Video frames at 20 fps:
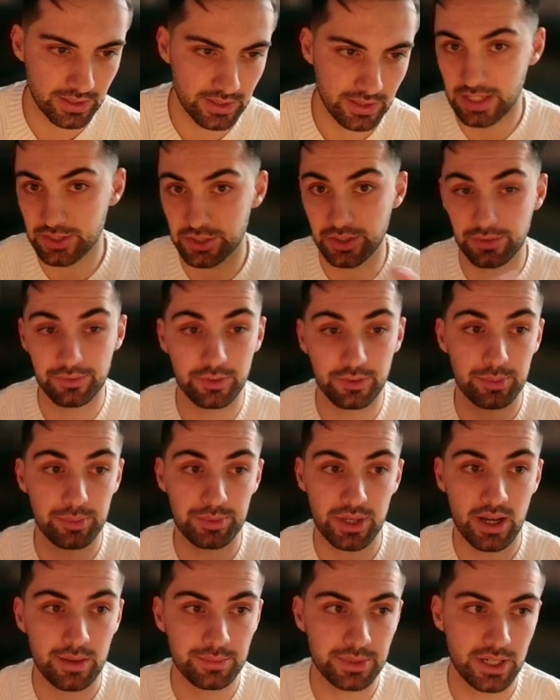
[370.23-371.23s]
it's actually a
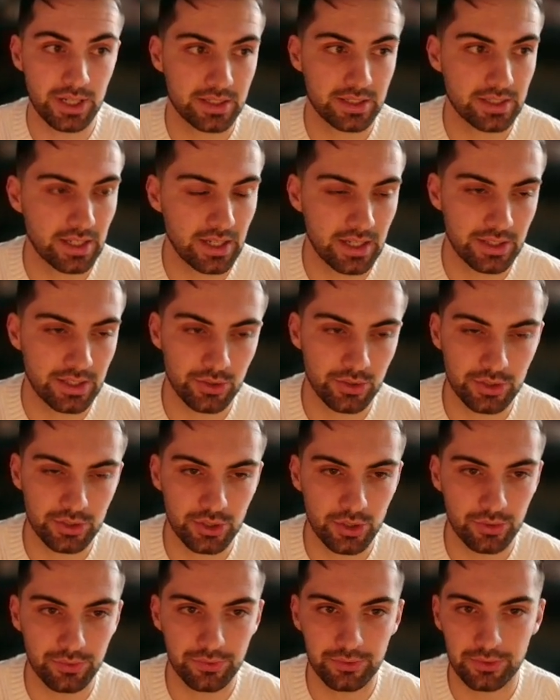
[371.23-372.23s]
flipped object and there's
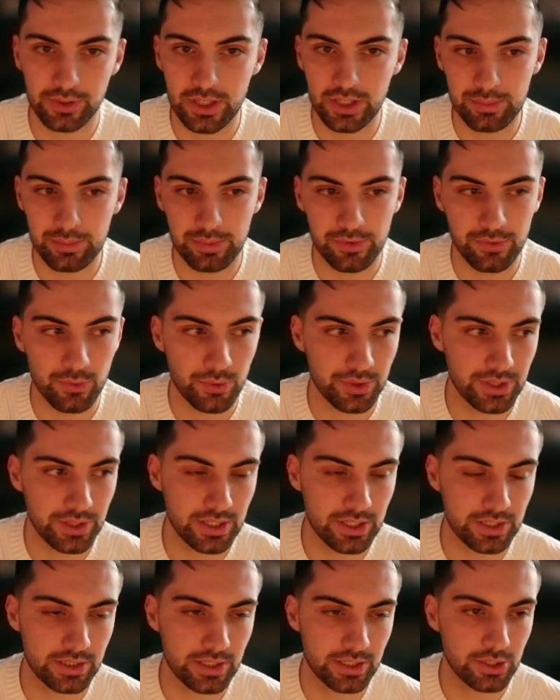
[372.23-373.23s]
no flip for
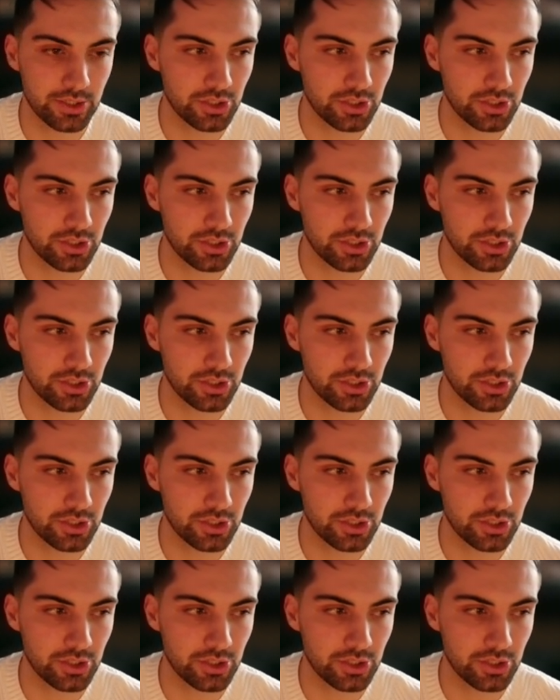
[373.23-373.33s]
these